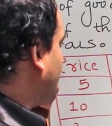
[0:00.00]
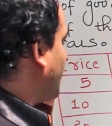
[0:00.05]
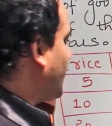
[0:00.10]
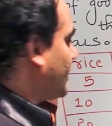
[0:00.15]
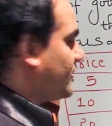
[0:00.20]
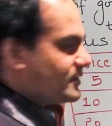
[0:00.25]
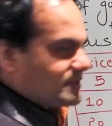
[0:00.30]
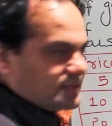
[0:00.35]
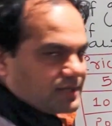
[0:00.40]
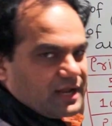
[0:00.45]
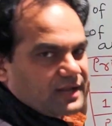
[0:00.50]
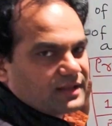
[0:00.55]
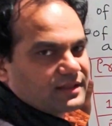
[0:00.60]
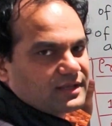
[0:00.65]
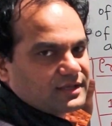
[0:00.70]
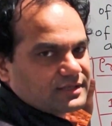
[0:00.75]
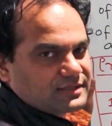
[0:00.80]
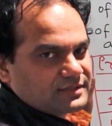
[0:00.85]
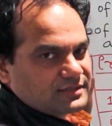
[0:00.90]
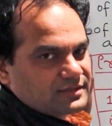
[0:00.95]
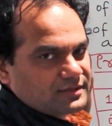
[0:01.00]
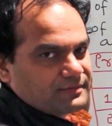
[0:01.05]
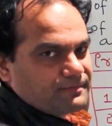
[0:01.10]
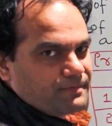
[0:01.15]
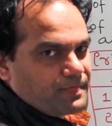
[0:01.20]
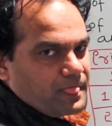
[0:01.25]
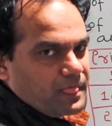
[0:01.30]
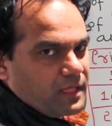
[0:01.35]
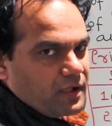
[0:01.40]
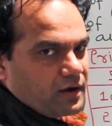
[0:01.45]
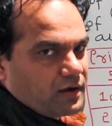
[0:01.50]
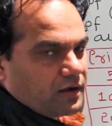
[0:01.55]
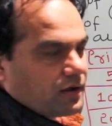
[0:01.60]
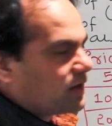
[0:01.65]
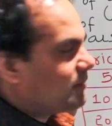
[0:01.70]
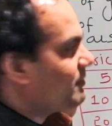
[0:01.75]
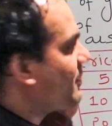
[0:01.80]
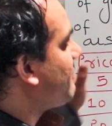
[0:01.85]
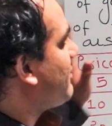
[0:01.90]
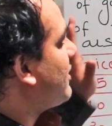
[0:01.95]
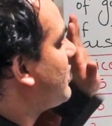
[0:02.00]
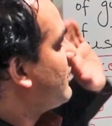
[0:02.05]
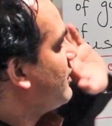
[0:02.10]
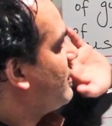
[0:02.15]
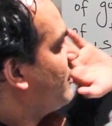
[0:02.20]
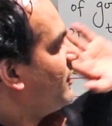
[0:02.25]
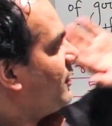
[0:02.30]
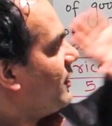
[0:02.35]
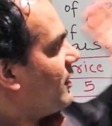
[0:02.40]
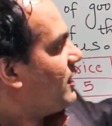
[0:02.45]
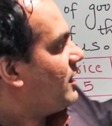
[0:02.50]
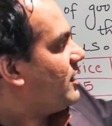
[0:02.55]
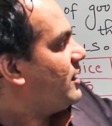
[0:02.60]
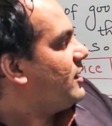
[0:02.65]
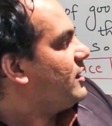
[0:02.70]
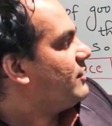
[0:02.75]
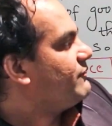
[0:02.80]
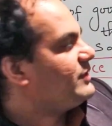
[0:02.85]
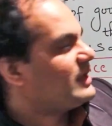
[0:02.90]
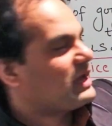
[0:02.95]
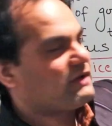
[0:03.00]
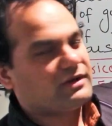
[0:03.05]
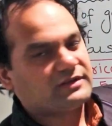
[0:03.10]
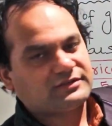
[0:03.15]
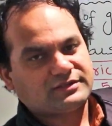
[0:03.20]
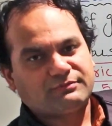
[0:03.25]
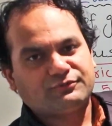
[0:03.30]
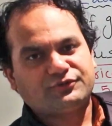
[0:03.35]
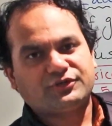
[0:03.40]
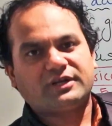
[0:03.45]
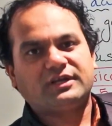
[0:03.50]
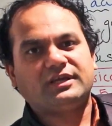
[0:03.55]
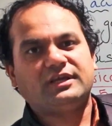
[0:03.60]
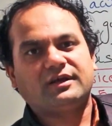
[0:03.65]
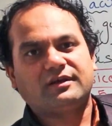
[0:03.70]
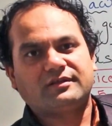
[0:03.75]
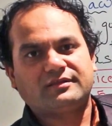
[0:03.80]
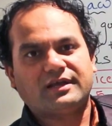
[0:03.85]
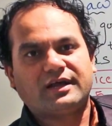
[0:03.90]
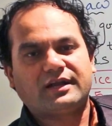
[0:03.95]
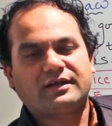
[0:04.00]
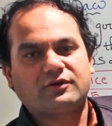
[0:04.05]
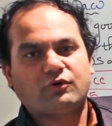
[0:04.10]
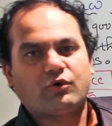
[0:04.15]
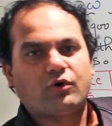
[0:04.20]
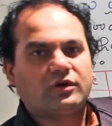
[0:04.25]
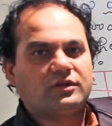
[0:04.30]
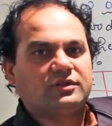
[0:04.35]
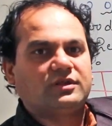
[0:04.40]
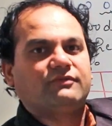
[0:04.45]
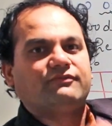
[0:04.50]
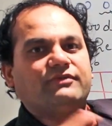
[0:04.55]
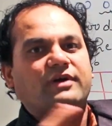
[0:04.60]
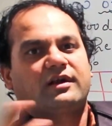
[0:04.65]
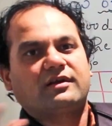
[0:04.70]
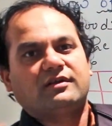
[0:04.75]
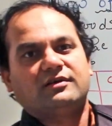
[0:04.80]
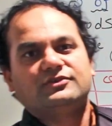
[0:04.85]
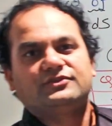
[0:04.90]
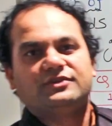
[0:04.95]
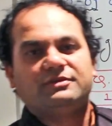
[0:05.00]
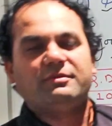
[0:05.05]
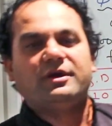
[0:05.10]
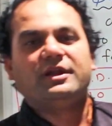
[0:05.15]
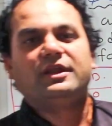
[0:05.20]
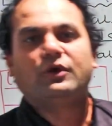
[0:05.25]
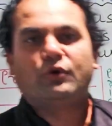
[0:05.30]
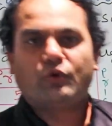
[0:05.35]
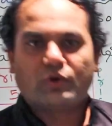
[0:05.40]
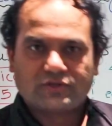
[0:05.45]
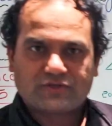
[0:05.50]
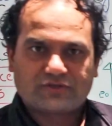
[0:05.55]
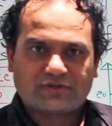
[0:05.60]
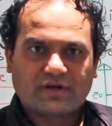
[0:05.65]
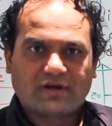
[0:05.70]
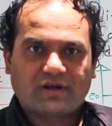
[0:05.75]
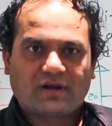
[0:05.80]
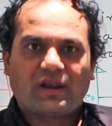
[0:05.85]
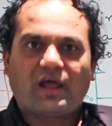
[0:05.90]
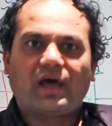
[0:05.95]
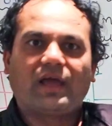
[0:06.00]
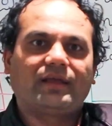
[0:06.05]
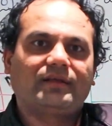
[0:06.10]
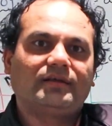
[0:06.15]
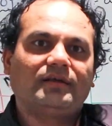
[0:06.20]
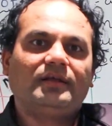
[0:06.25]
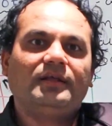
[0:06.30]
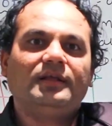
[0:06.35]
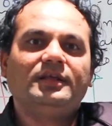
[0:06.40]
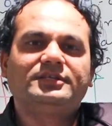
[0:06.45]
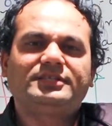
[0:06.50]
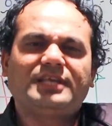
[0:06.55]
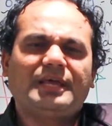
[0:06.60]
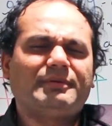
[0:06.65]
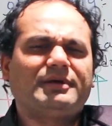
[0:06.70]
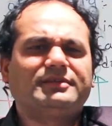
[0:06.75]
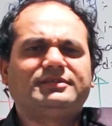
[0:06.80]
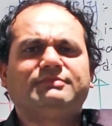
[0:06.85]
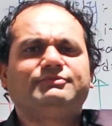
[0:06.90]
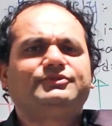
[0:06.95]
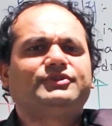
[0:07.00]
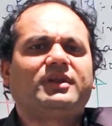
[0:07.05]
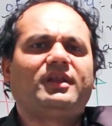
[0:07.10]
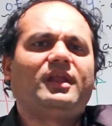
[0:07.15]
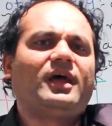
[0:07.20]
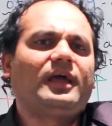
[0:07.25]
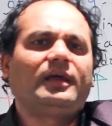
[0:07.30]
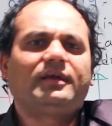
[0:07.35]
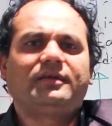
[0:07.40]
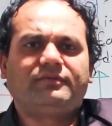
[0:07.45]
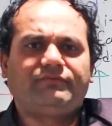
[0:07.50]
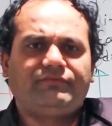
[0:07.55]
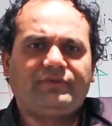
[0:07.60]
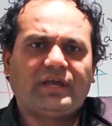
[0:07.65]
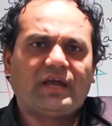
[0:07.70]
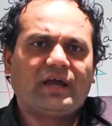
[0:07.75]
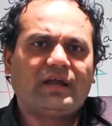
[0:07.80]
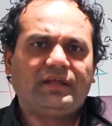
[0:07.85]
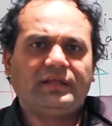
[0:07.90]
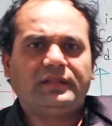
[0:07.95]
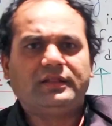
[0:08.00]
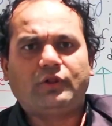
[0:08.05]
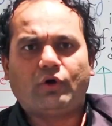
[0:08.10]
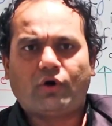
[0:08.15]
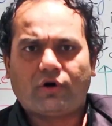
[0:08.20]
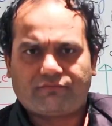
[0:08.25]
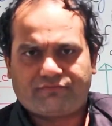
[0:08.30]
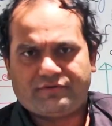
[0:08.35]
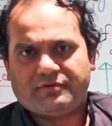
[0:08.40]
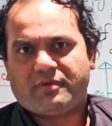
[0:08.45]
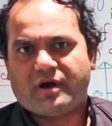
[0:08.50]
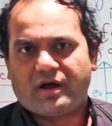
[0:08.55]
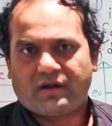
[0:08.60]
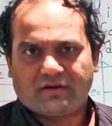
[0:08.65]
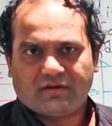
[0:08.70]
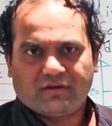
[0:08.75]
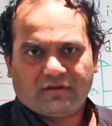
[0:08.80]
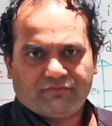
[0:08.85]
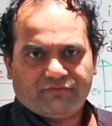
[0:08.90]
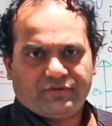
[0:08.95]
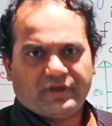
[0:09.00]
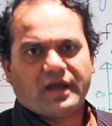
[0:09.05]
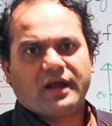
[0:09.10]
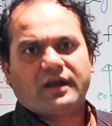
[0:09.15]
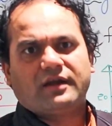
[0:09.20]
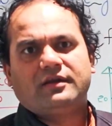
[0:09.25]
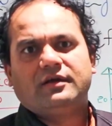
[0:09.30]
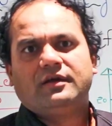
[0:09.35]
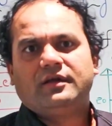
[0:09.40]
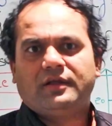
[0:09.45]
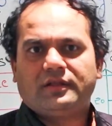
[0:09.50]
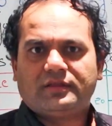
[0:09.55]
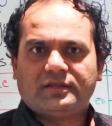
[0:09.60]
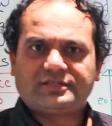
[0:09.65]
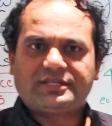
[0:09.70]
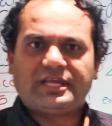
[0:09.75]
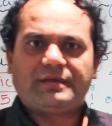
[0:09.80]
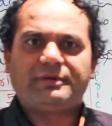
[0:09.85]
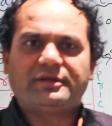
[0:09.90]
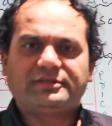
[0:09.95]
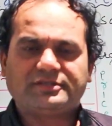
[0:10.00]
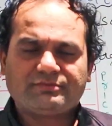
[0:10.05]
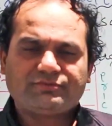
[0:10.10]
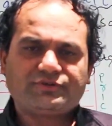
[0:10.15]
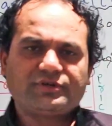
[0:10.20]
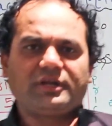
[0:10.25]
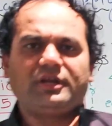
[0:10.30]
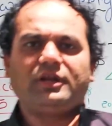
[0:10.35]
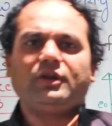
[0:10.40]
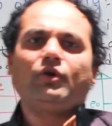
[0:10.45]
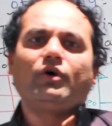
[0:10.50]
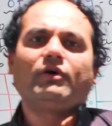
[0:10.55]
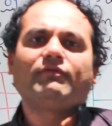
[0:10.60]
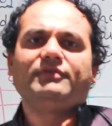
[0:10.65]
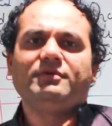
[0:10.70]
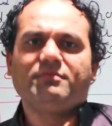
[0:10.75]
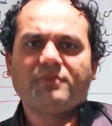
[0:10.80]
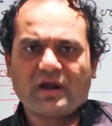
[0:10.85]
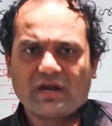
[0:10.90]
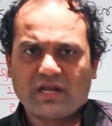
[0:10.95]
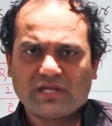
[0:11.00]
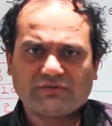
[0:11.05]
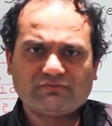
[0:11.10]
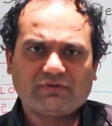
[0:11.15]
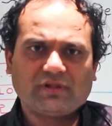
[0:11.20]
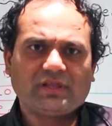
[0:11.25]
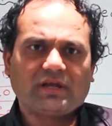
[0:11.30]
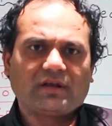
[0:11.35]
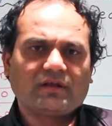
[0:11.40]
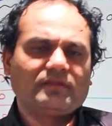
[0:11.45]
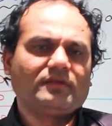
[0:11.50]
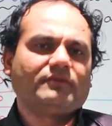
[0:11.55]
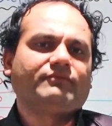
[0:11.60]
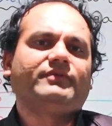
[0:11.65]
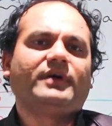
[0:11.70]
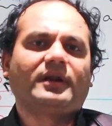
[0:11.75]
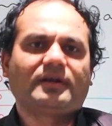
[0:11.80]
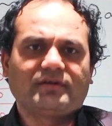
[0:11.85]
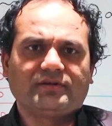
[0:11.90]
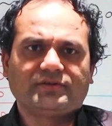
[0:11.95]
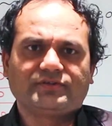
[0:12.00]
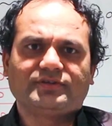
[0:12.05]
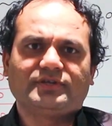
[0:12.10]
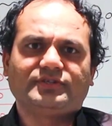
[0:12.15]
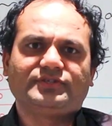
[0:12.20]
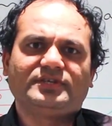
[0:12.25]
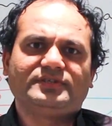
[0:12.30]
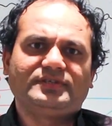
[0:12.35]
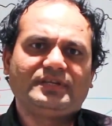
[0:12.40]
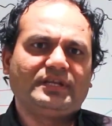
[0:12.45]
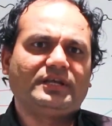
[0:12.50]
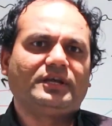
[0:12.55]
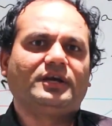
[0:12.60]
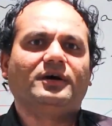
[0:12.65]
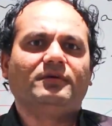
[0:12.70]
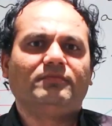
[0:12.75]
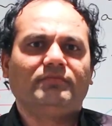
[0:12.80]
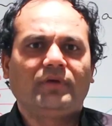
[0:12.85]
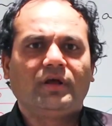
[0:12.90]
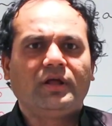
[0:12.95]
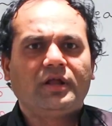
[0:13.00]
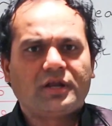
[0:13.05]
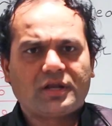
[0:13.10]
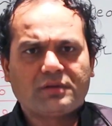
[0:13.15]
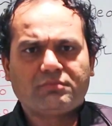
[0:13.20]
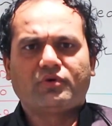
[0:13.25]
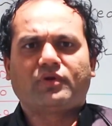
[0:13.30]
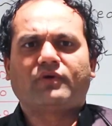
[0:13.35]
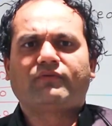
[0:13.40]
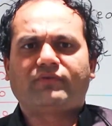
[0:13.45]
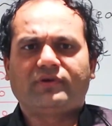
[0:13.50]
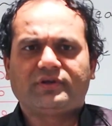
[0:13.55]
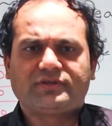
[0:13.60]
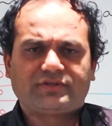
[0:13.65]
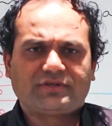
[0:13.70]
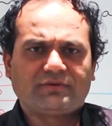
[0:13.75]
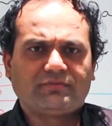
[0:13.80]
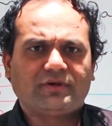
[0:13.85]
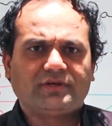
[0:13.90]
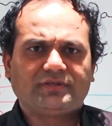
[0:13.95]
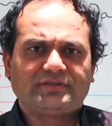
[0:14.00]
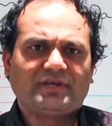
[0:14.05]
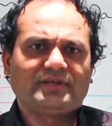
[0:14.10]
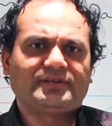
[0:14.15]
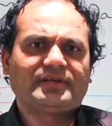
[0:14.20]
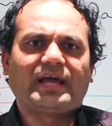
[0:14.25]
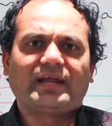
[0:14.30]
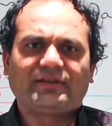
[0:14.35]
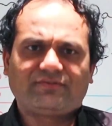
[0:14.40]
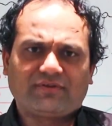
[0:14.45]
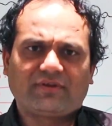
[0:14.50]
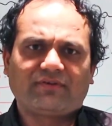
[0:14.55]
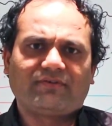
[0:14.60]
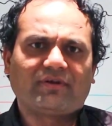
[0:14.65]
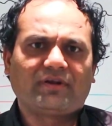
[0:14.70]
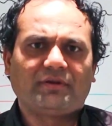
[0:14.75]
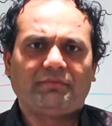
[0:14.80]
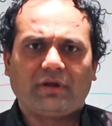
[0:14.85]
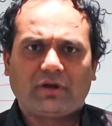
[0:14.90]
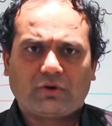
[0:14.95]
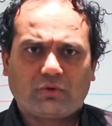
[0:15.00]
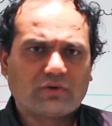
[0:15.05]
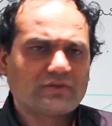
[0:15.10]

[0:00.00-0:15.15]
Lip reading: understand this, remember, we have assumption here that all other factors remaining constant, like same assumption like we had in law of demand. We had the same assumption in law of demand as well, that other factors such as income, number of customers, etc. remain